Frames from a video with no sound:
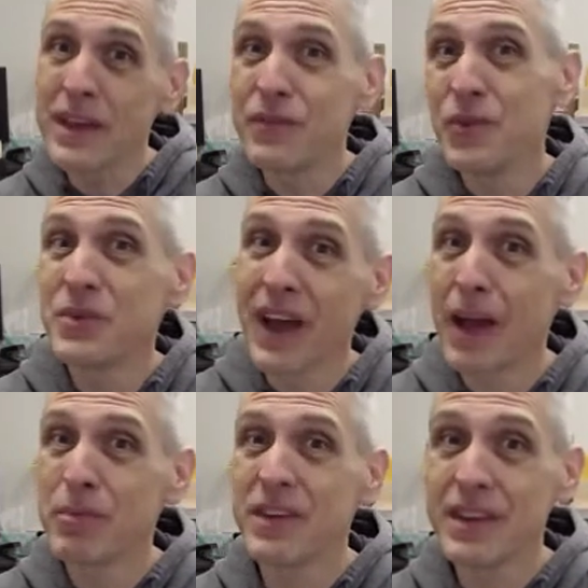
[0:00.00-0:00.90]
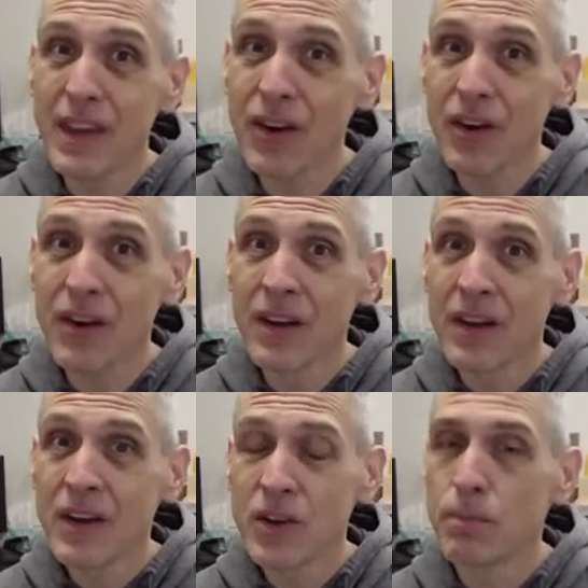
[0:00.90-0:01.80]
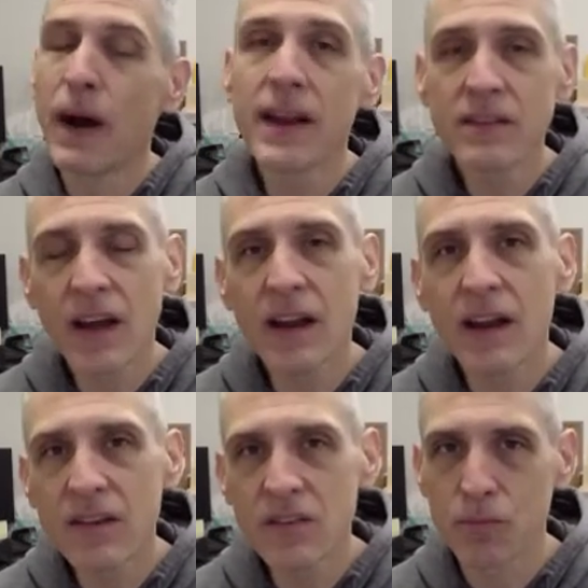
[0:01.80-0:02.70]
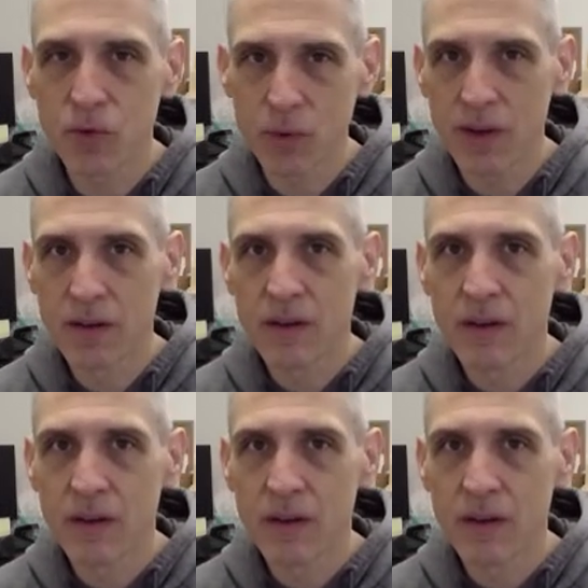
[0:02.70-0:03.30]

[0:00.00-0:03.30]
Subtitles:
a few times a year, your body's not accustomed to it.